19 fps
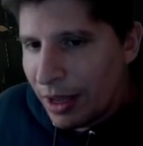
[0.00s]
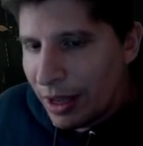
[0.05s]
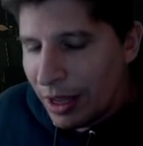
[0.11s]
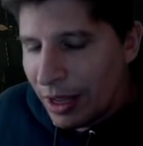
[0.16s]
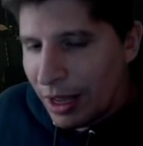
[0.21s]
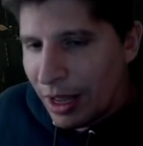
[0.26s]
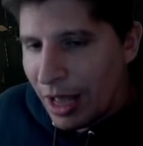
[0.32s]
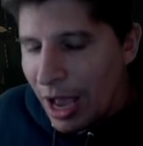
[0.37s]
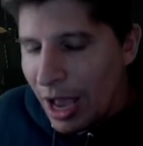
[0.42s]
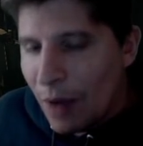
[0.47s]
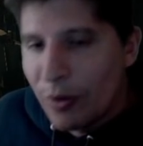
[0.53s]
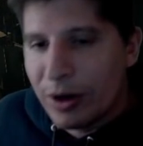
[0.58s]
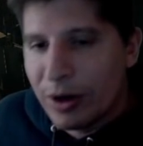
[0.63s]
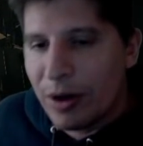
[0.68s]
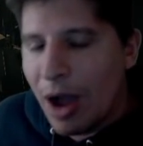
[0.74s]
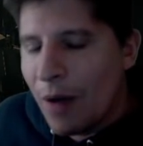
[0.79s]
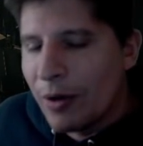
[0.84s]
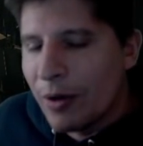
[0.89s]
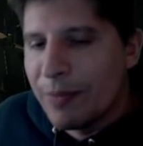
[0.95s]
I
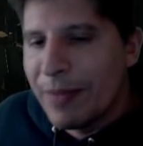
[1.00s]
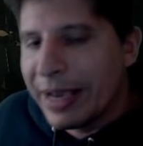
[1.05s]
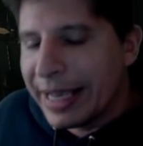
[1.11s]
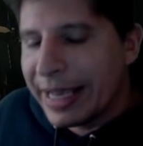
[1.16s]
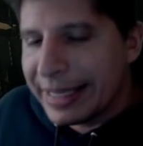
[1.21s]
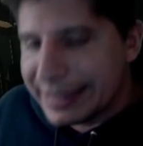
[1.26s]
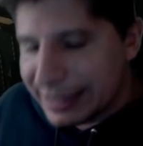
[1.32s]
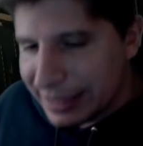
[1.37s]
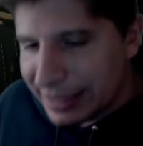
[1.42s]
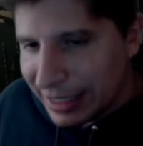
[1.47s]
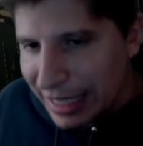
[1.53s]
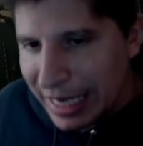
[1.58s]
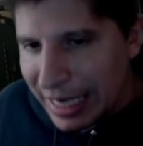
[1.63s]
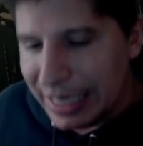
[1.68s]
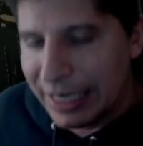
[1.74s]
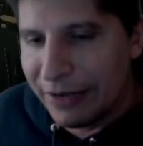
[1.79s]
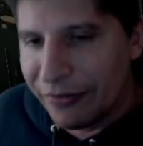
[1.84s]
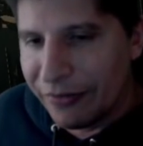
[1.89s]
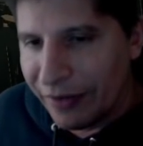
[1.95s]
would make it
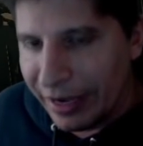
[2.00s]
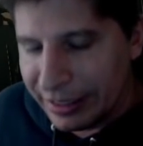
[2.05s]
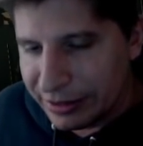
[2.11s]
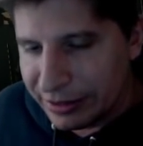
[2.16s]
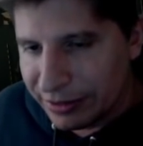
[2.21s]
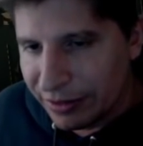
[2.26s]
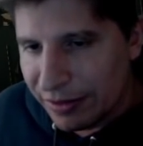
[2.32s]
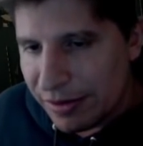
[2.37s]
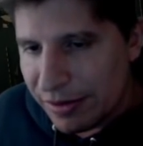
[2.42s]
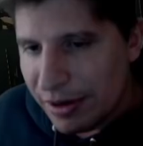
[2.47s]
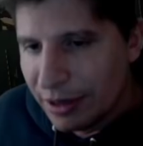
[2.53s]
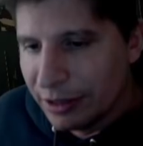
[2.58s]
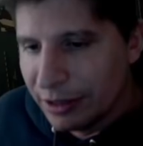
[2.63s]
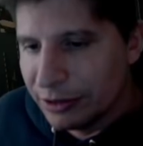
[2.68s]
slightly faster